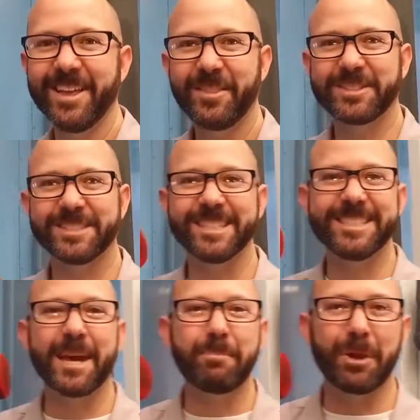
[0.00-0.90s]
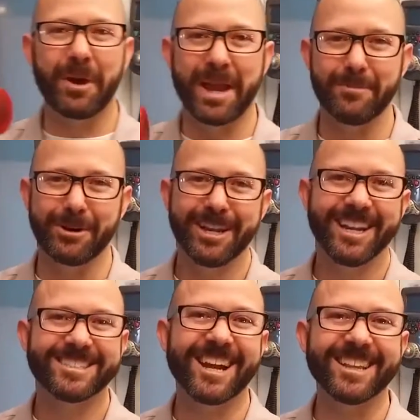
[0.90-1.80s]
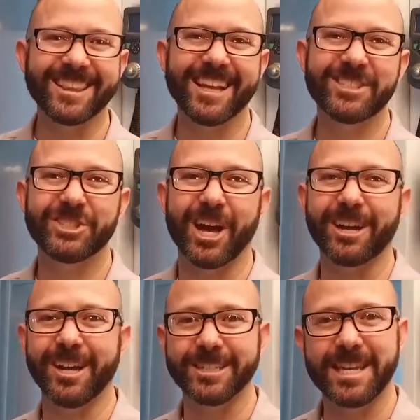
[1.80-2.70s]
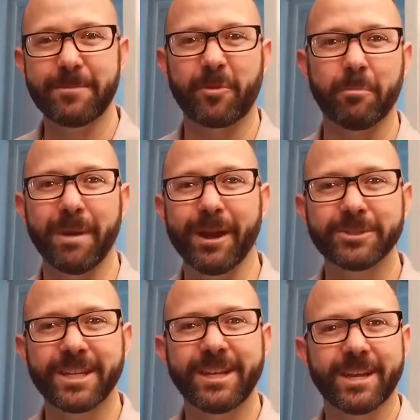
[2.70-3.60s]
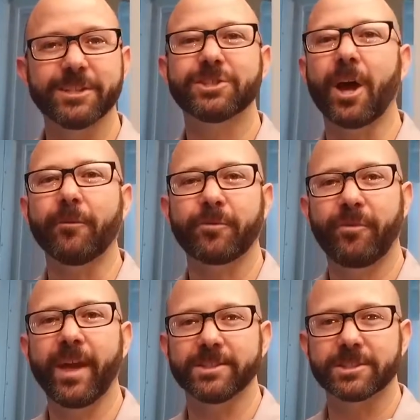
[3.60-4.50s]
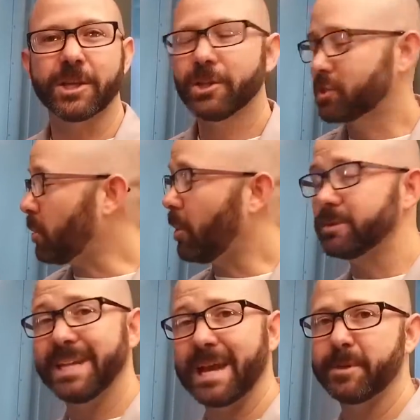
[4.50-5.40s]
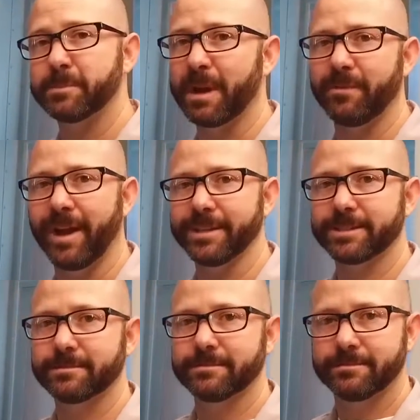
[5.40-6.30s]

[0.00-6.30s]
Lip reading: This is a dead blow hammer. It's got lead shot in it to keep it from bouncing and a soft face so it won't damage my vise.